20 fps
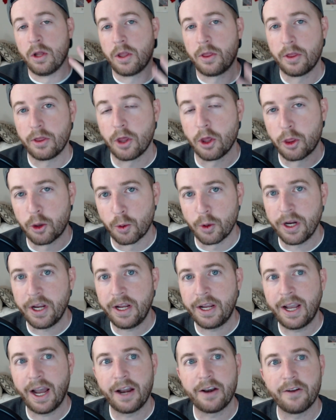the three
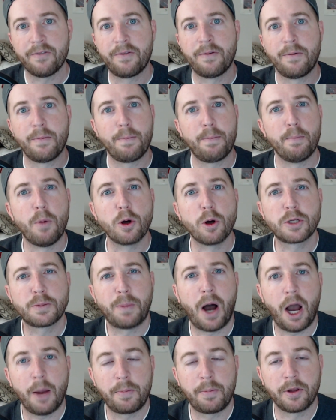kind of most
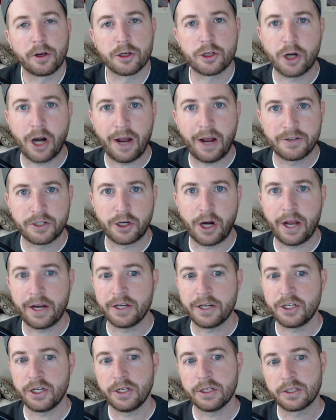popular draft
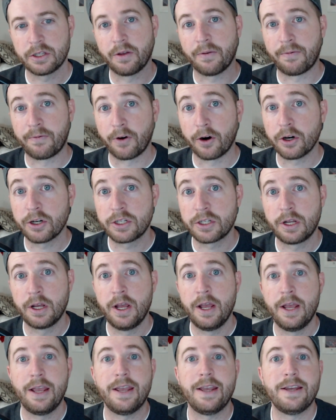strategies. The first
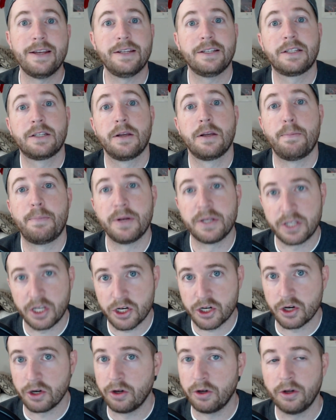is
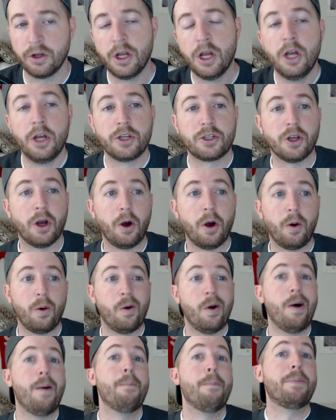positional. So
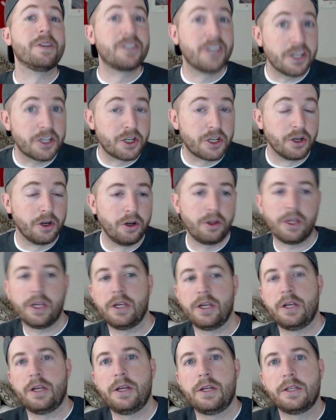positional
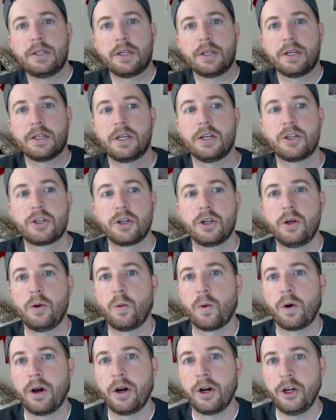is essentially
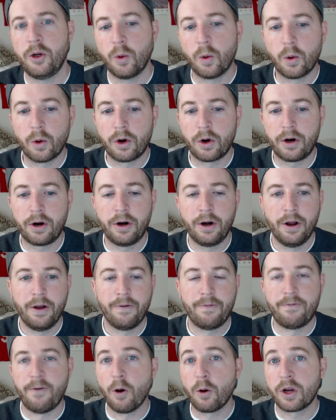where you're
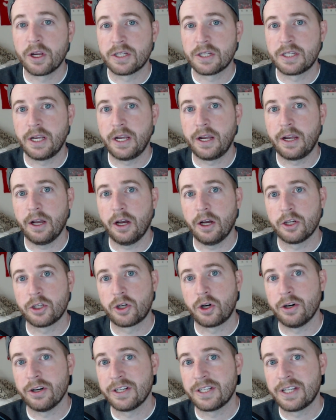focusing a
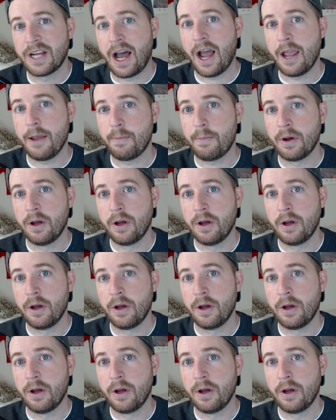certain type